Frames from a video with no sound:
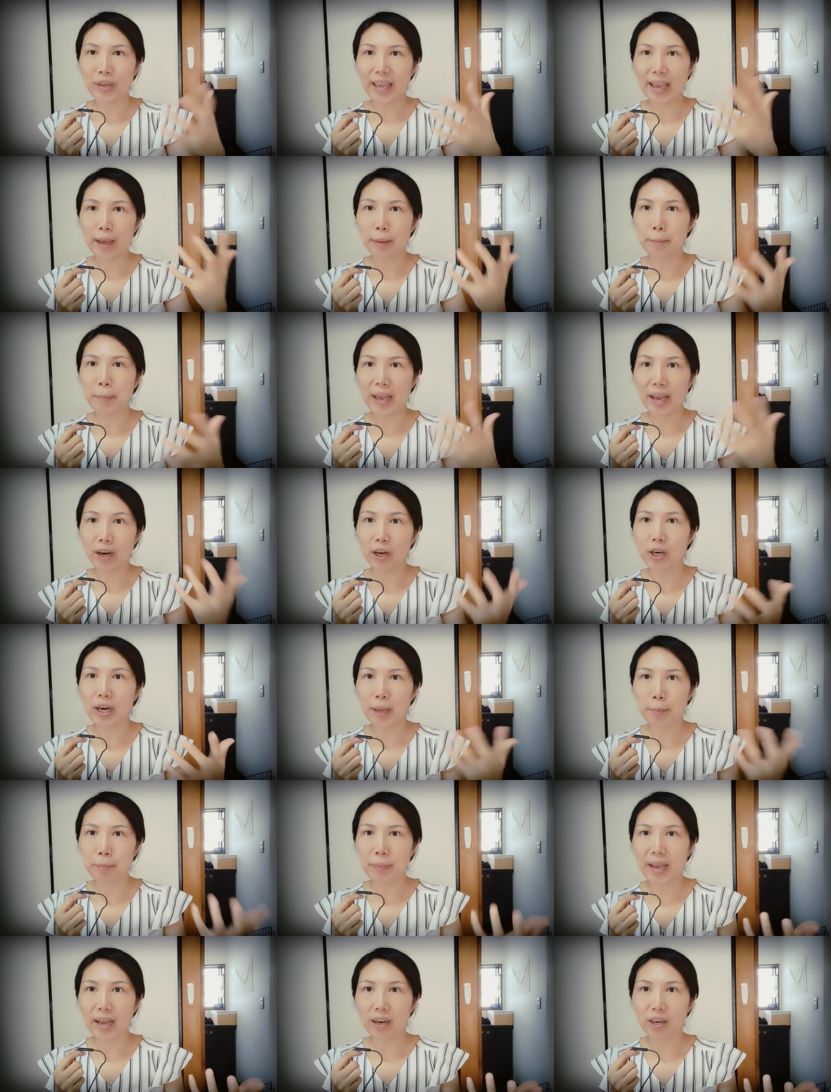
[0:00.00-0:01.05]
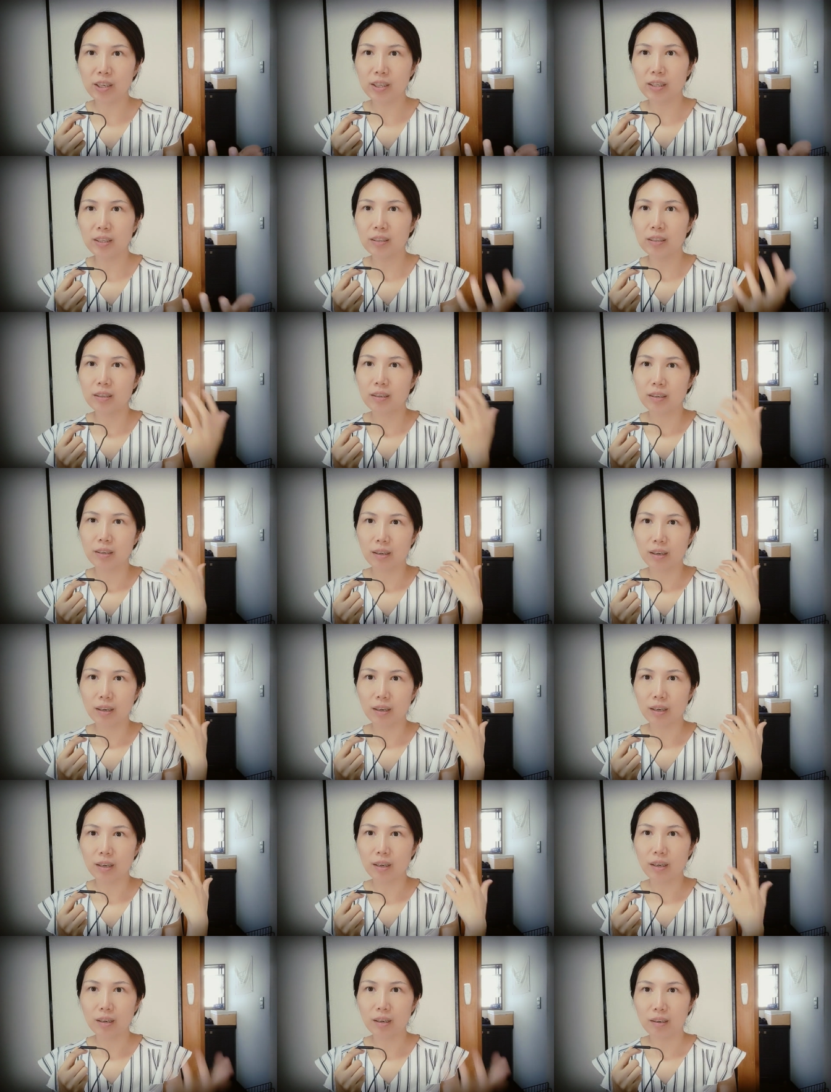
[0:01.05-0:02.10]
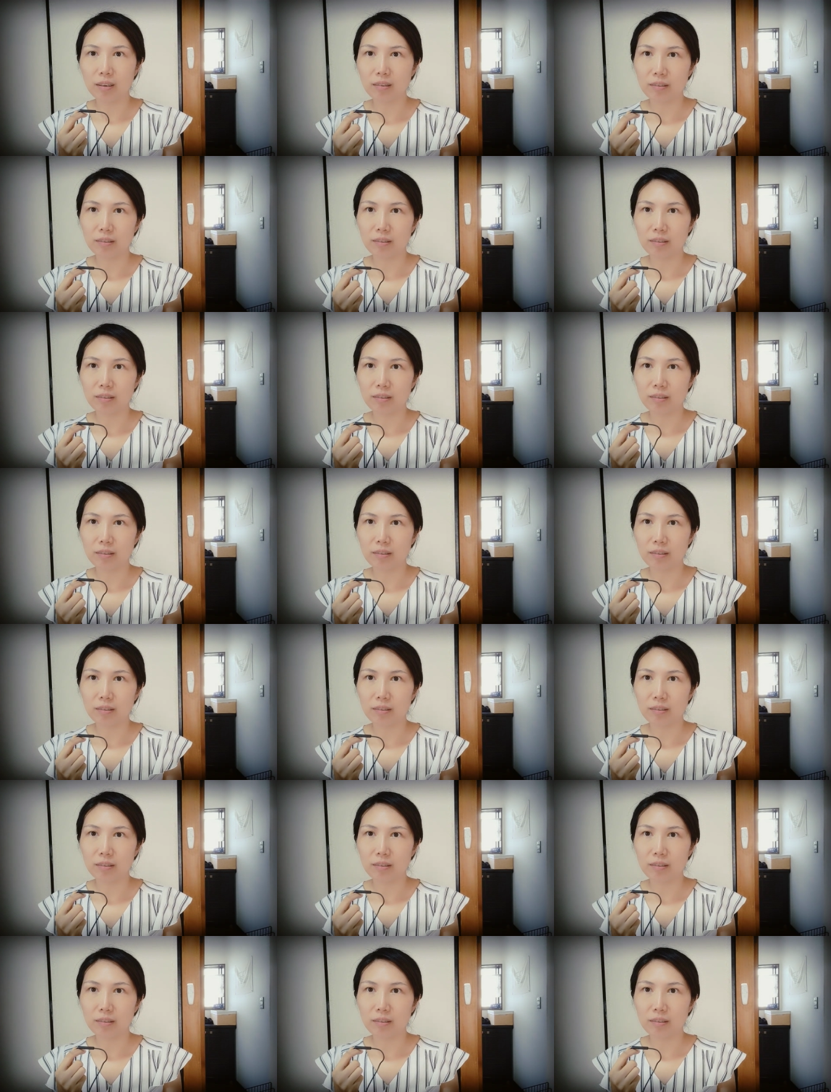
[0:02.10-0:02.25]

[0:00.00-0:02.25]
get better and better uh,